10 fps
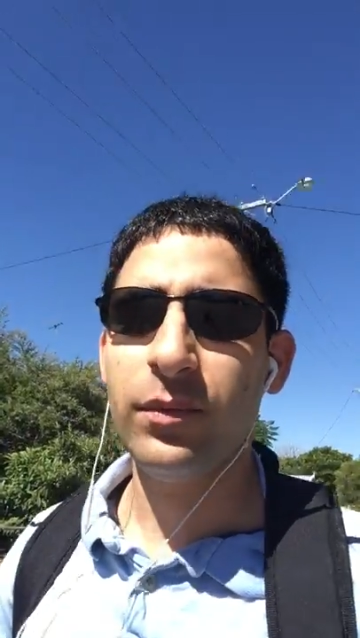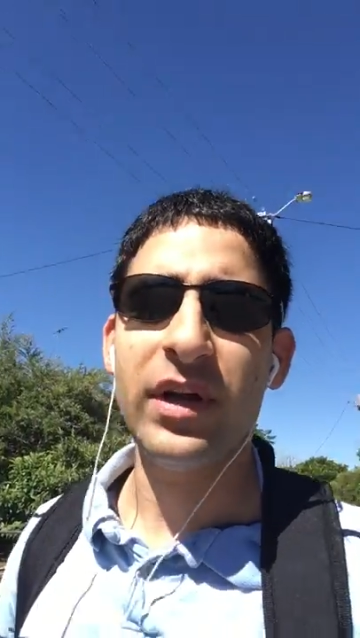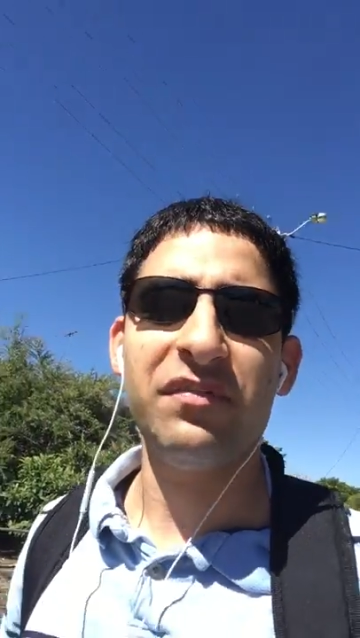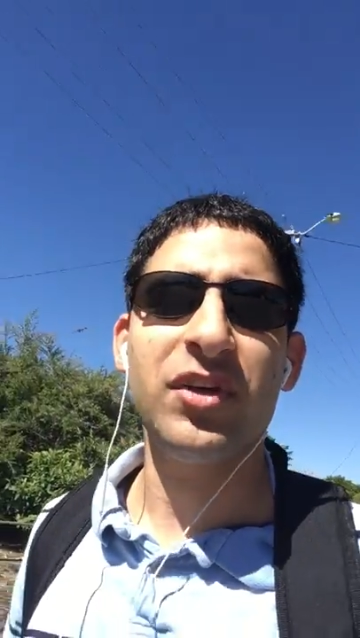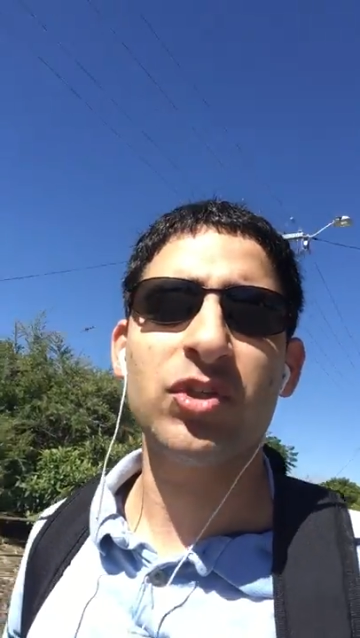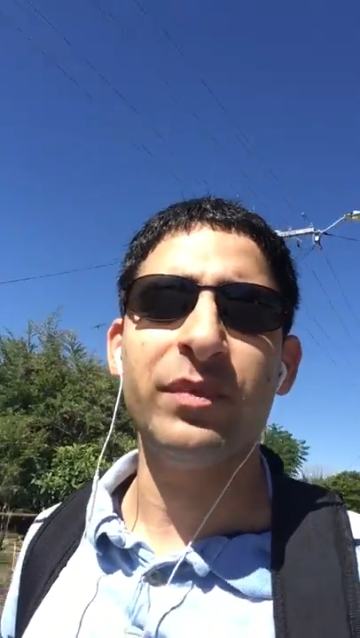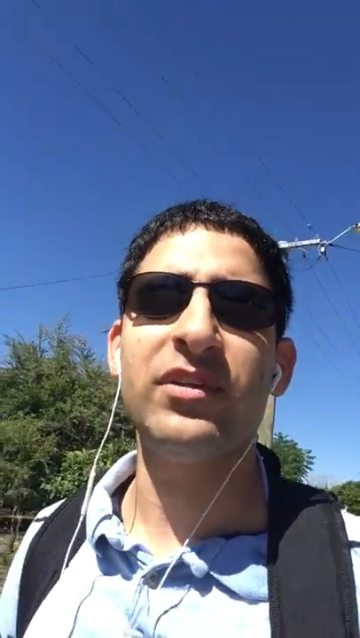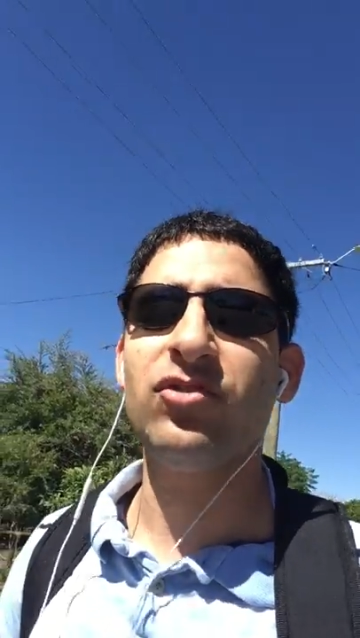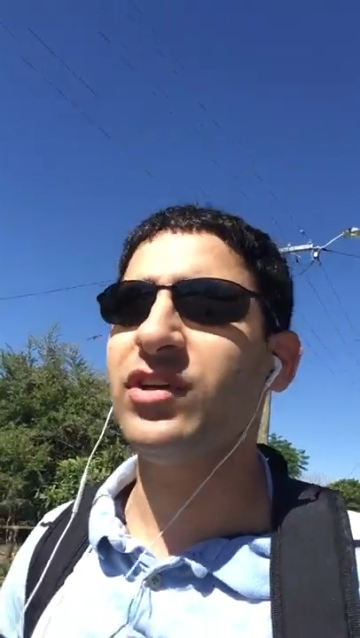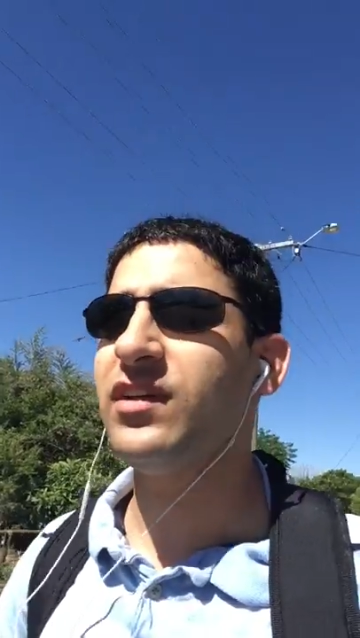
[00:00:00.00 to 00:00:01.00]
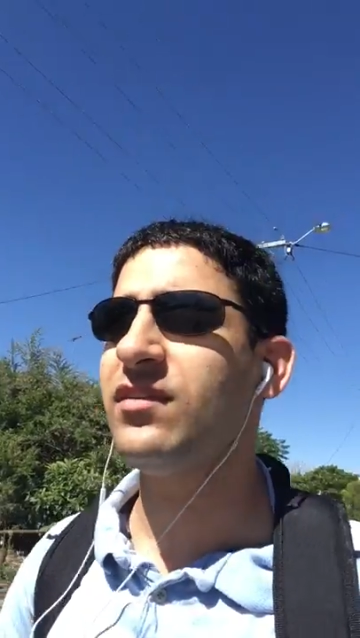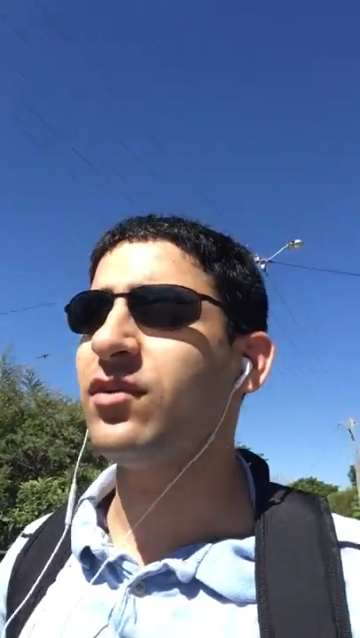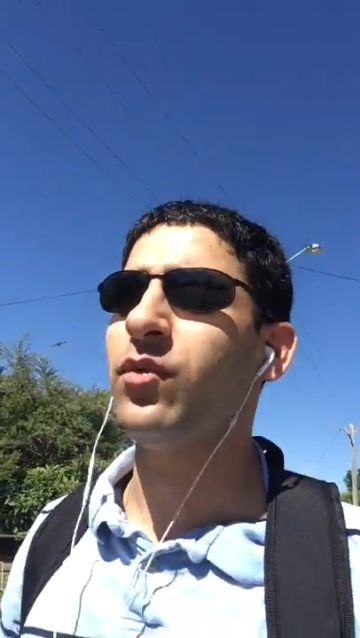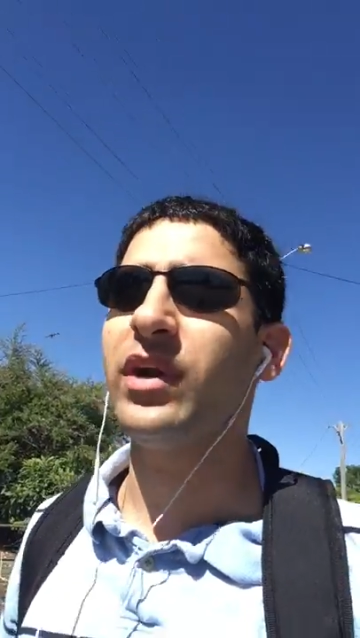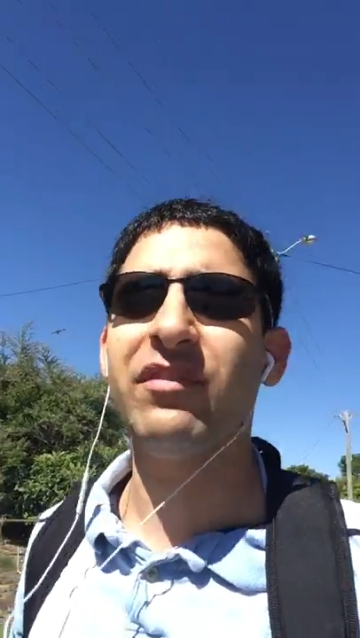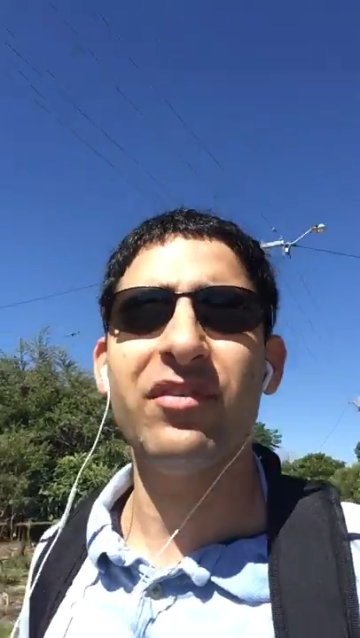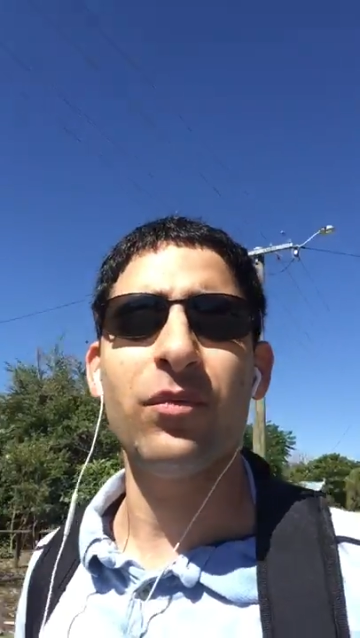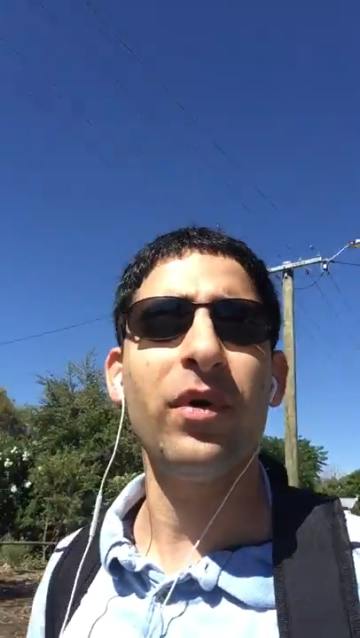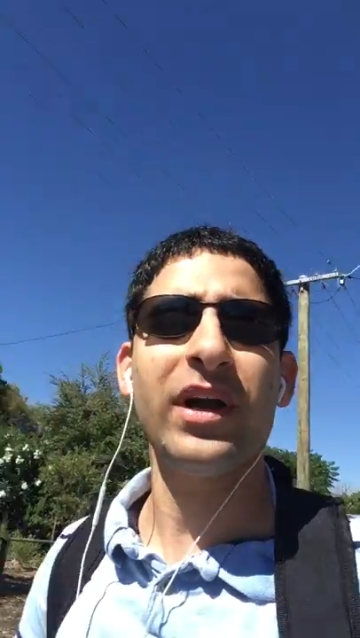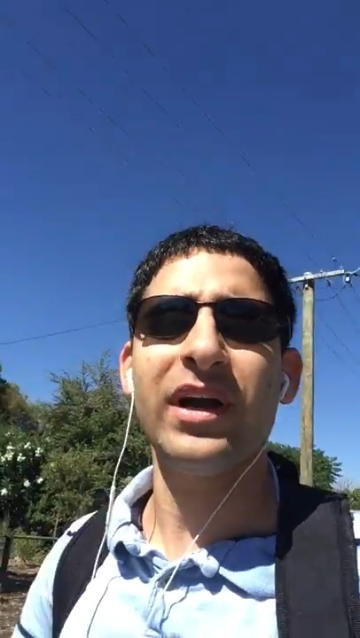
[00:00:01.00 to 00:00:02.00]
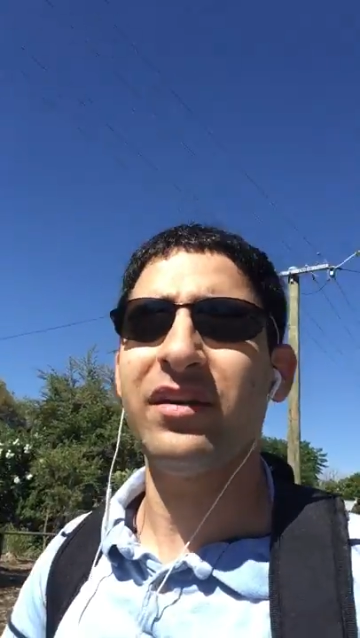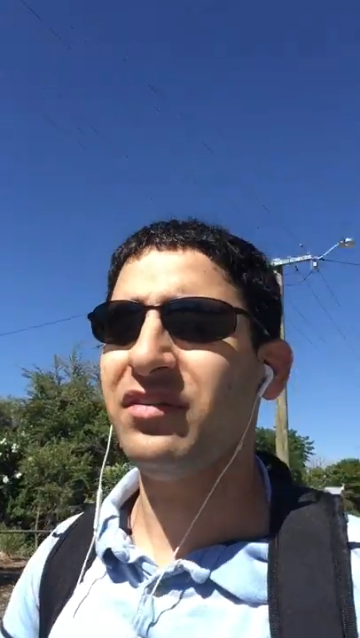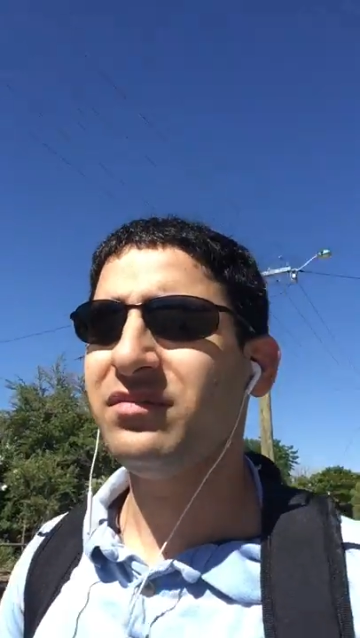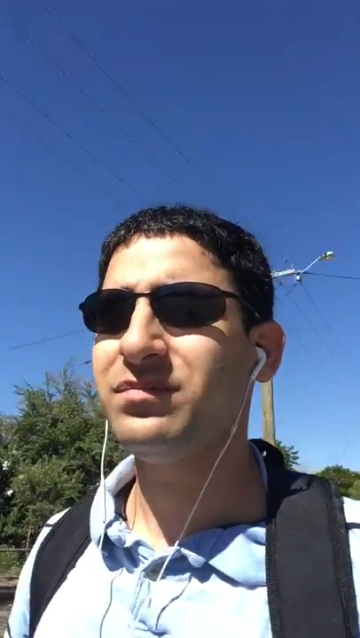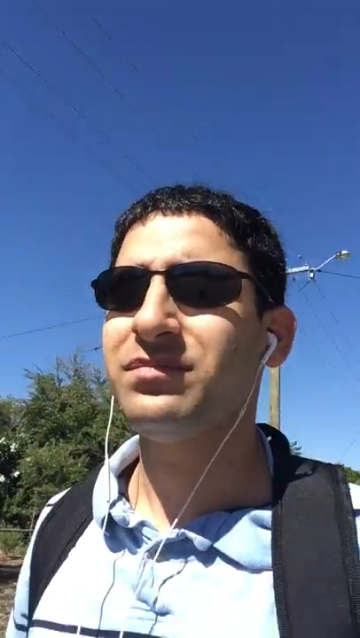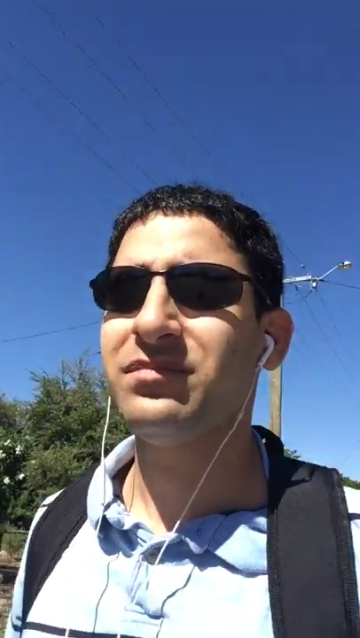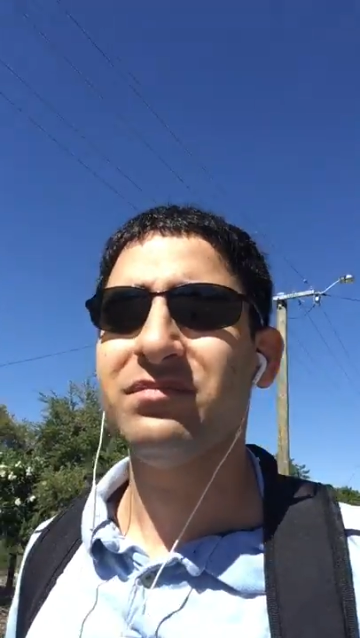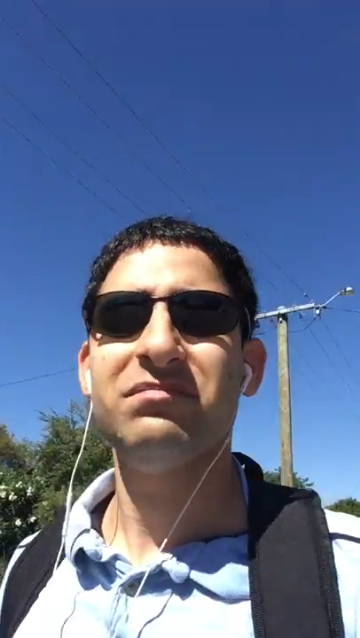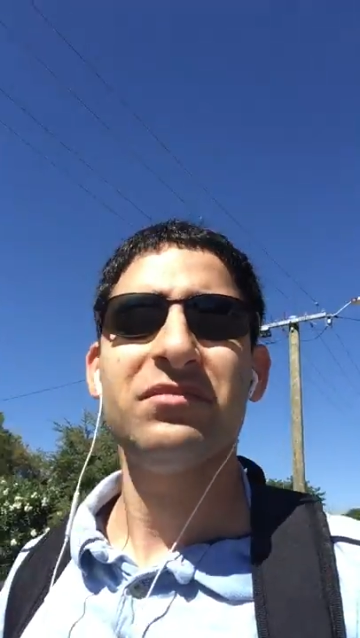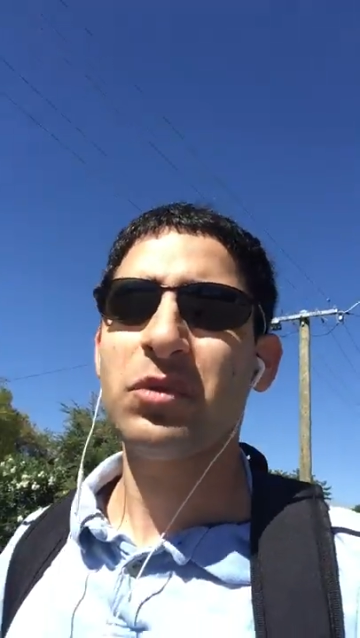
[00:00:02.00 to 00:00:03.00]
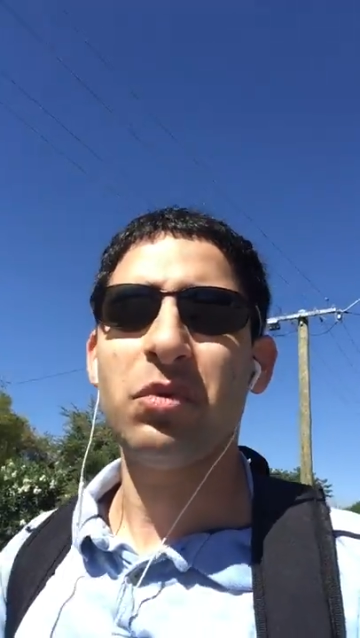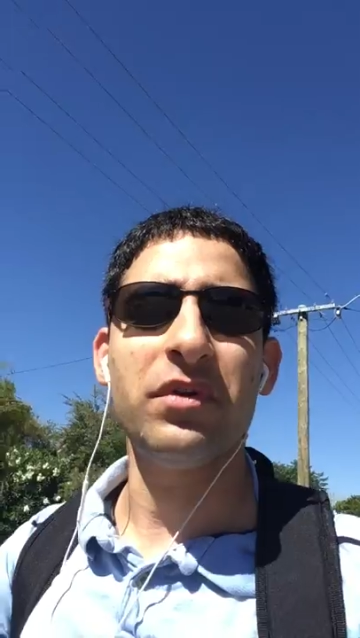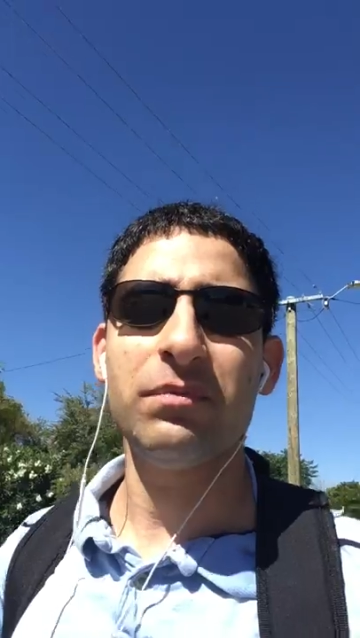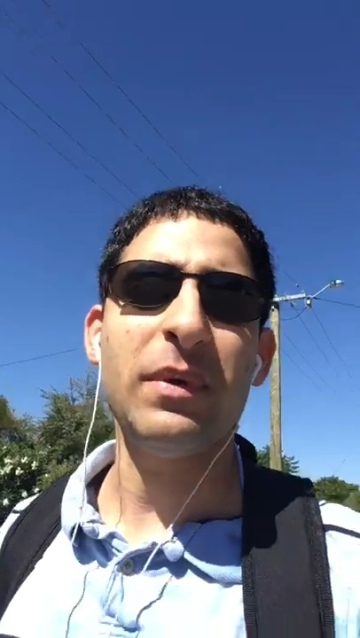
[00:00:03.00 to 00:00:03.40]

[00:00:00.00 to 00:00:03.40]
when I finished my students, so whatever work I was.